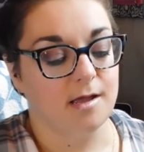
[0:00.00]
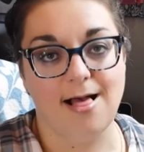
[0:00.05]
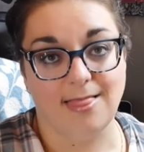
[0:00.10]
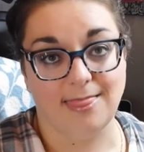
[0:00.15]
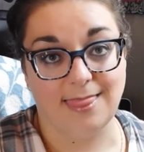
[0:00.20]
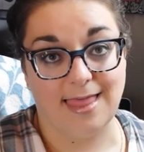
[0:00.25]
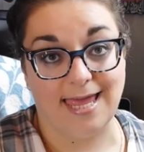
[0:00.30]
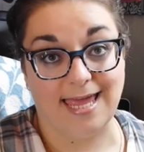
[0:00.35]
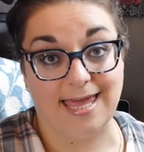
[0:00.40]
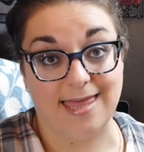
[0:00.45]

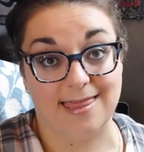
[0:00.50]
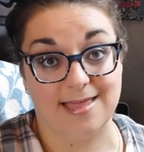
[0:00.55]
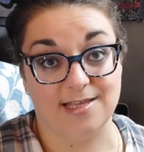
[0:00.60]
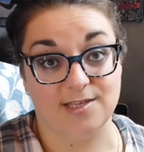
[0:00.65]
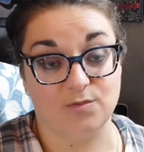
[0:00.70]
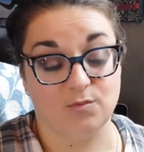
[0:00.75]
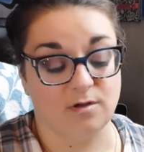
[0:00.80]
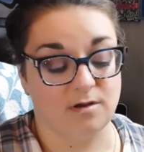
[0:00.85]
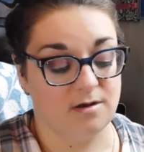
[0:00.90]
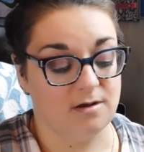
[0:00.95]
Like
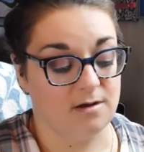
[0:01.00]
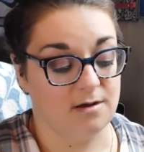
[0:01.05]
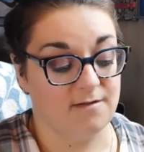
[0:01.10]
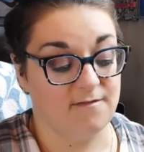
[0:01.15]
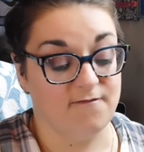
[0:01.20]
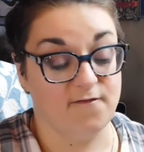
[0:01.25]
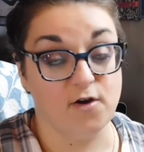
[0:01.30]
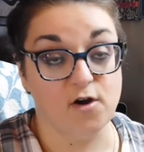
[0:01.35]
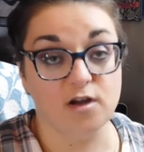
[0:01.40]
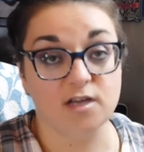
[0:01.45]
this one.
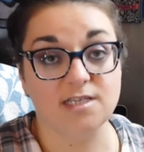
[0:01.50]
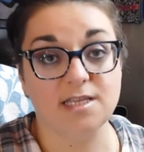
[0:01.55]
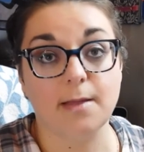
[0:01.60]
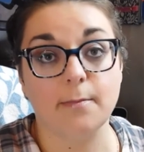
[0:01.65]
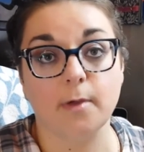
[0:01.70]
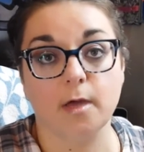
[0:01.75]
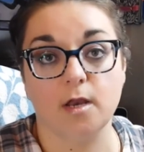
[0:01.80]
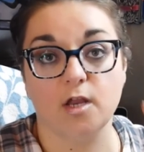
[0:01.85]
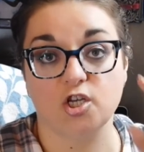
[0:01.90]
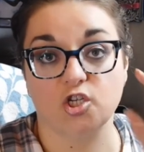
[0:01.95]
First,
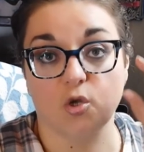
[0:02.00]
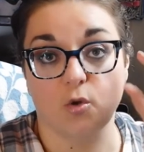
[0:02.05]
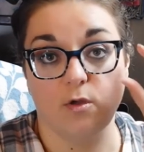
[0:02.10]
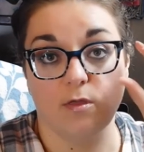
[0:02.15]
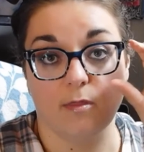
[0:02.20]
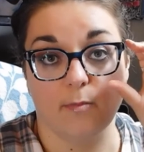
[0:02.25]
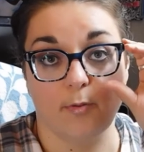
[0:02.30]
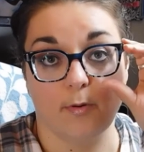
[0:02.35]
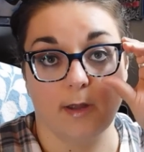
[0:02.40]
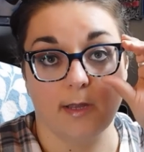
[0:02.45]
I'm going to show you
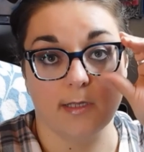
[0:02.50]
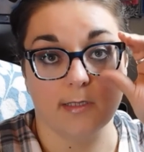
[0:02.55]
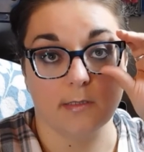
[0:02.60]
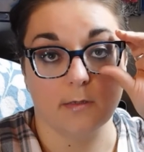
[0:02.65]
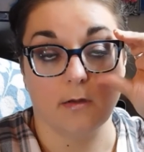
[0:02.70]
the price,